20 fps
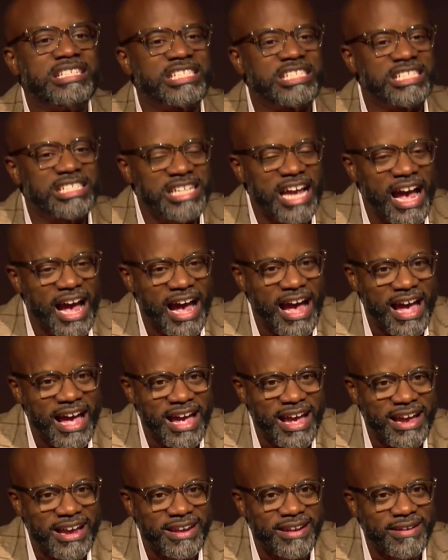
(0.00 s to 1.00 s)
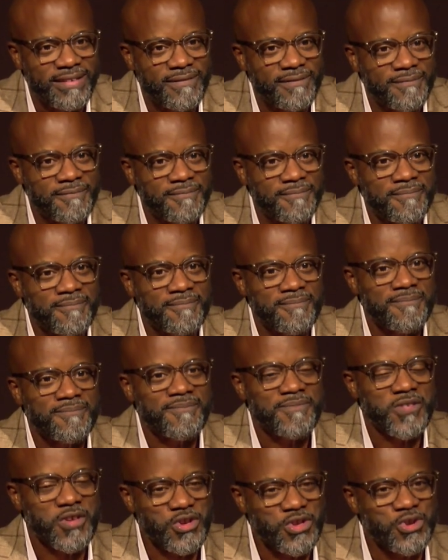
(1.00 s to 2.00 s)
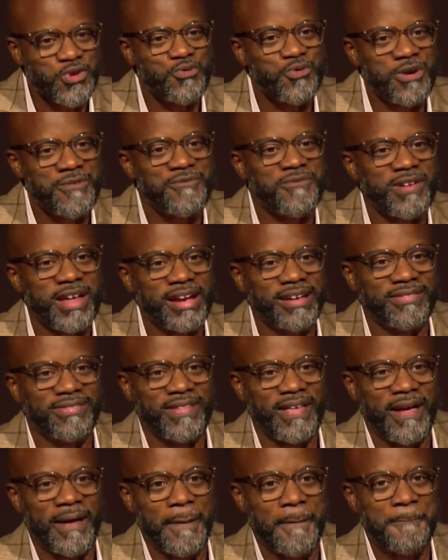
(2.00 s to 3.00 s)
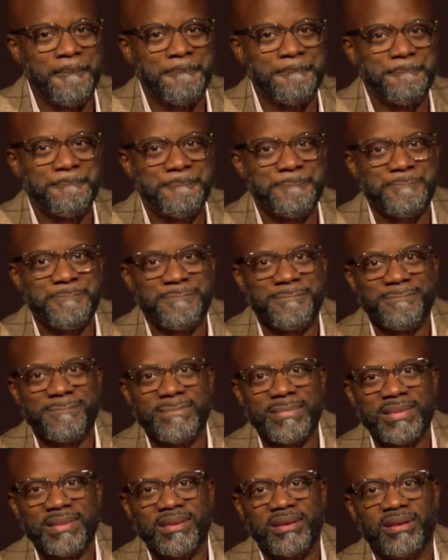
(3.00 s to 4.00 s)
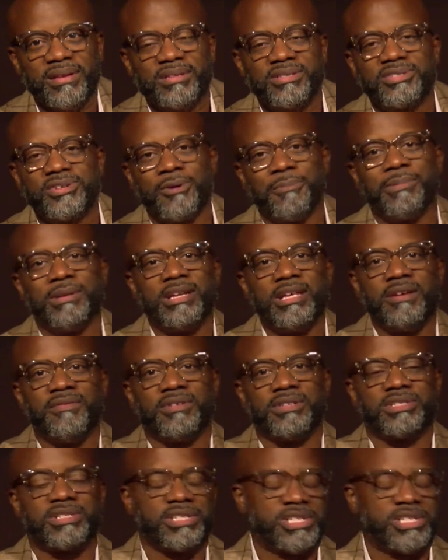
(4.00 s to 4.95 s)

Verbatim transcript: shine. You reflect that. And so, believers,